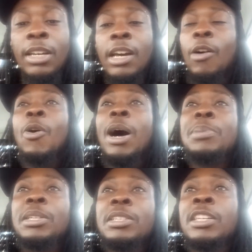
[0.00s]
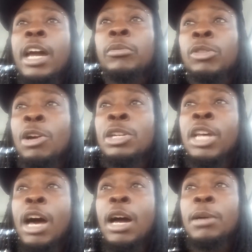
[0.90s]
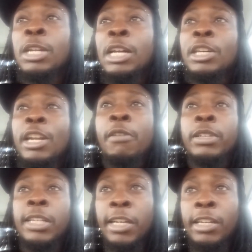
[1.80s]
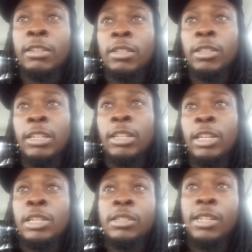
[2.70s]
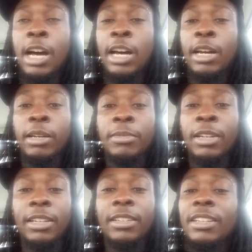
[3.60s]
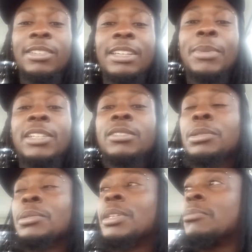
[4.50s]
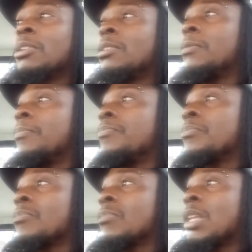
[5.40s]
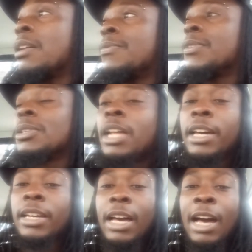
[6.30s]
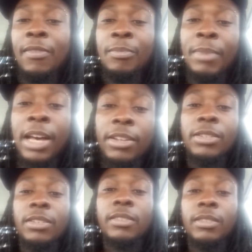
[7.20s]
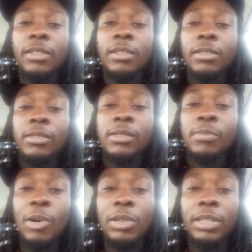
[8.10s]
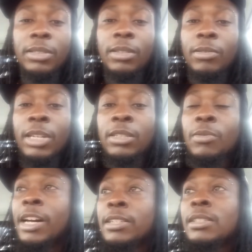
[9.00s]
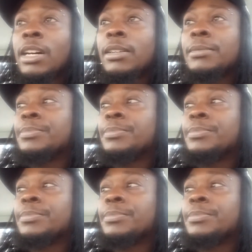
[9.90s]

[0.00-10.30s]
Oh, I beat this game 30 times. I did everything. Each time, you're like, you ain't about to do that, bro. I feel like I've mastered smoking, so that's why I stopped.